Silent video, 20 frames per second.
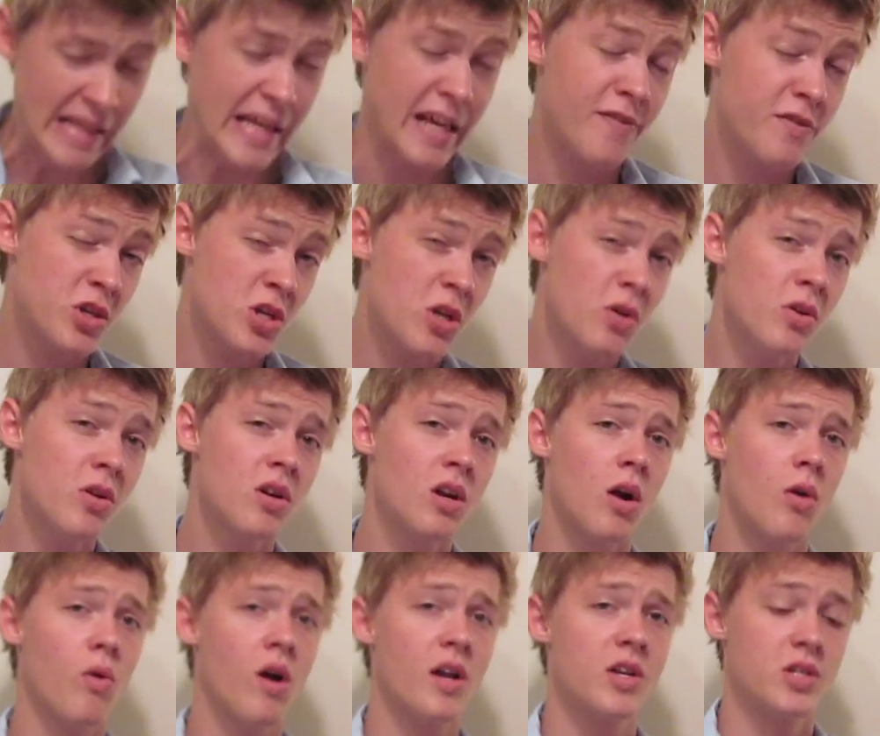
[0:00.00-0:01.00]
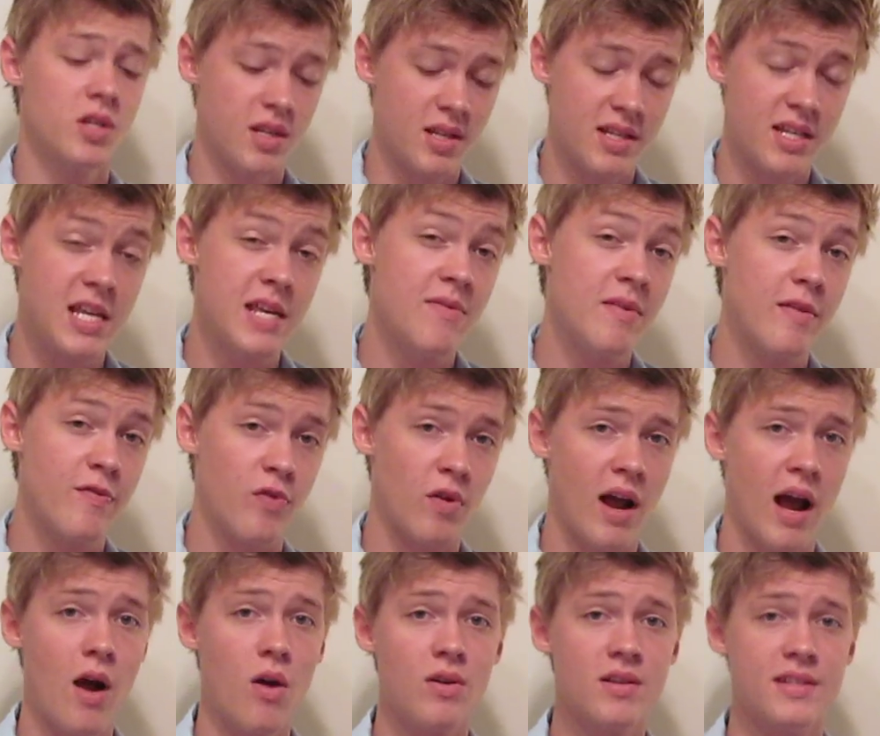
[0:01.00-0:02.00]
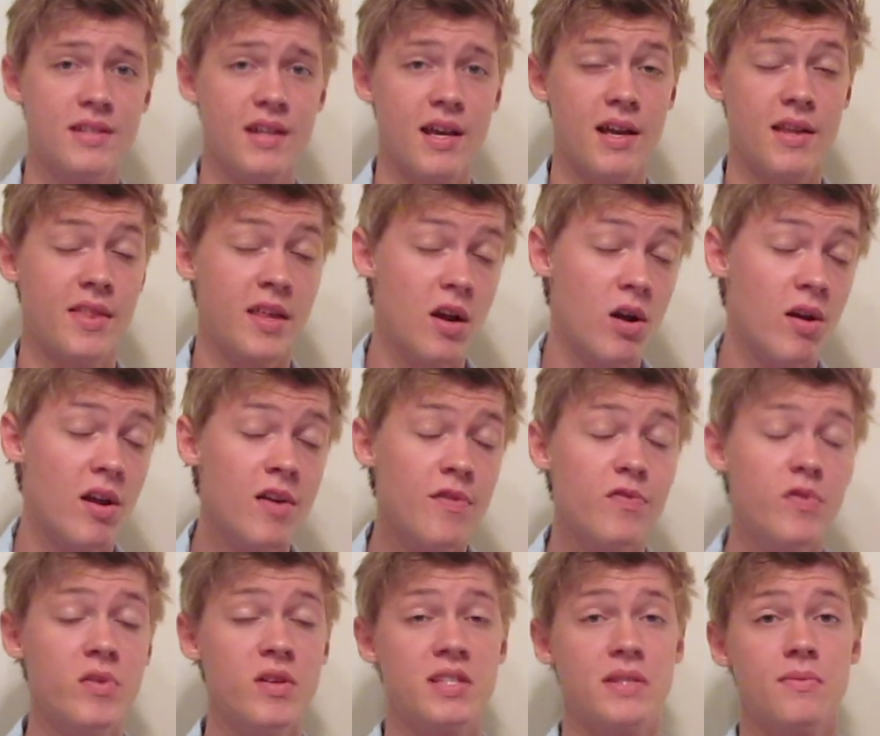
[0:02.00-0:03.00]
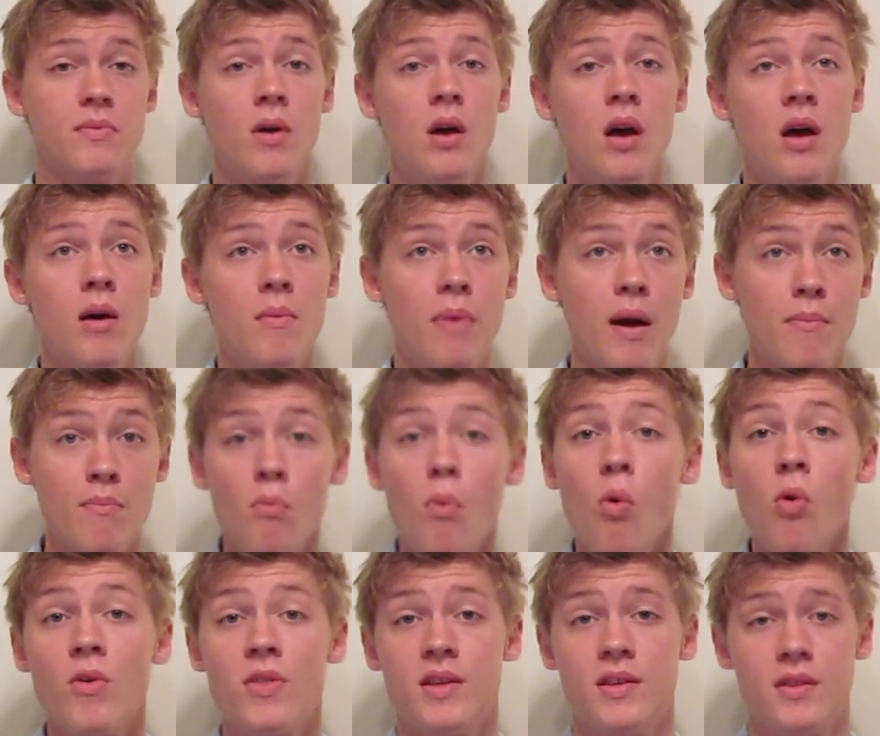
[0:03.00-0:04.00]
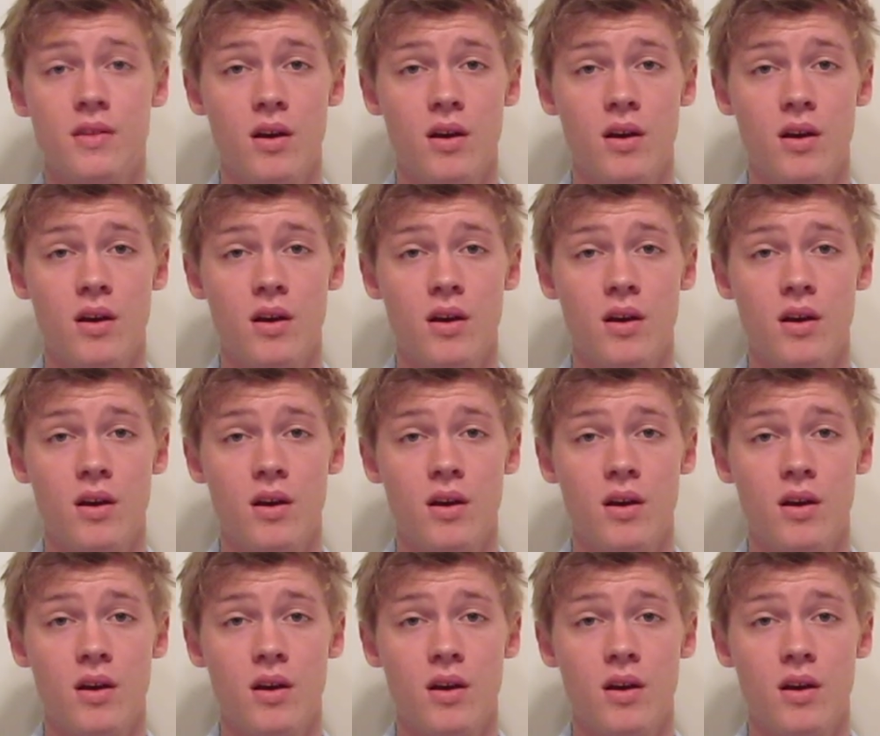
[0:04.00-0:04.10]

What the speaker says: If children are watching TV for hours a day, they are influenced by more than